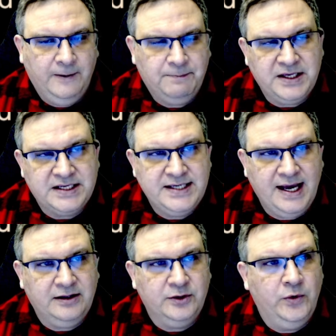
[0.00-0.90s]

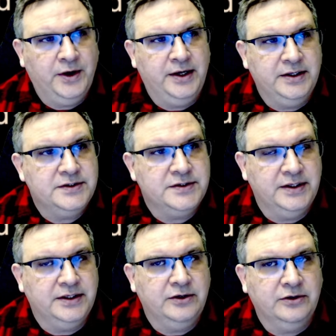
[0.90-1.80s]
exactly what it is
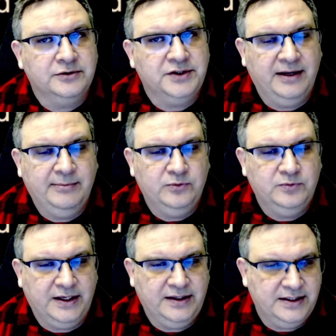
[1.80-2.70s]
that your table,
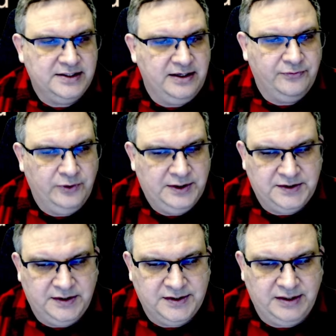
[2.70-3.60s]
like let's say for
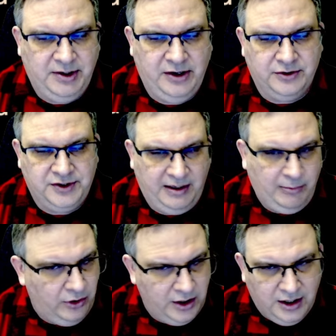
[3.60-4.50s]
instance somebody at your
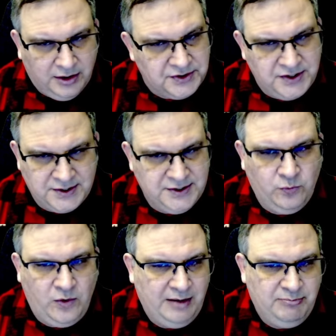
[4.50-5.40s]
table doesn't
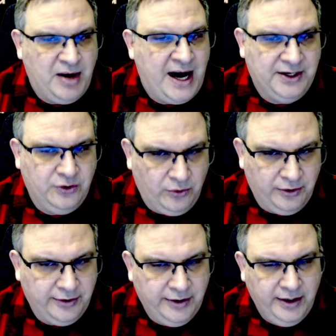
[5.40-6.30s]
want body
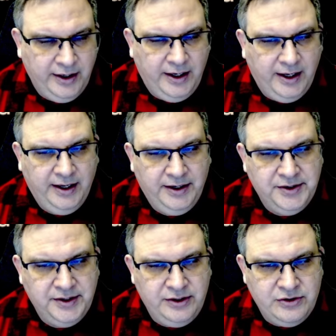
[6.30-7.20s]
horror,
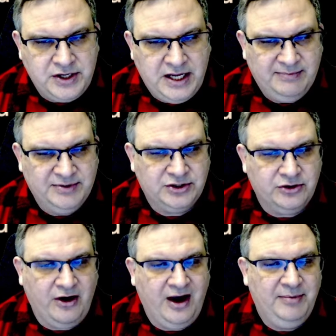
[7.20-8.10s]
and you keep
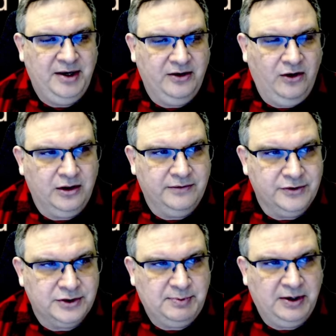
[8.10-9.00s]
describing all of
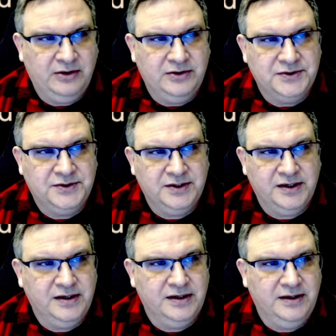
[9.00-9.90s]
your spells
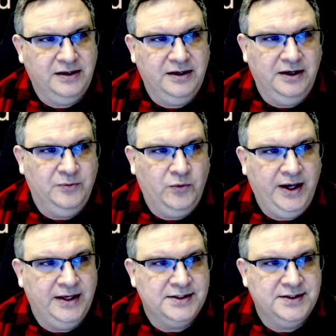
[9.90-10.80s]
in
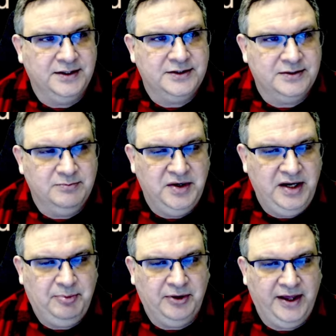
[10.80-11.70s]
ways that's
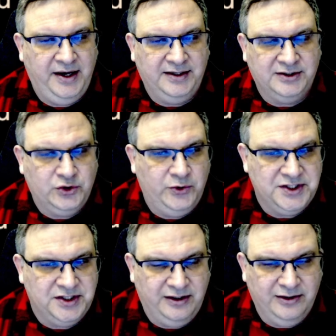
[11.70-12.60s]
manipulating and
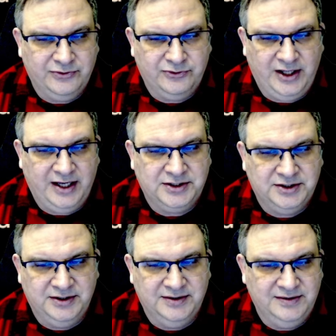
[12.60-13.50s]
twisting your flesh,
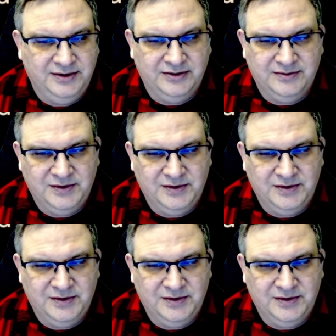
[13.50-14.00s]
and your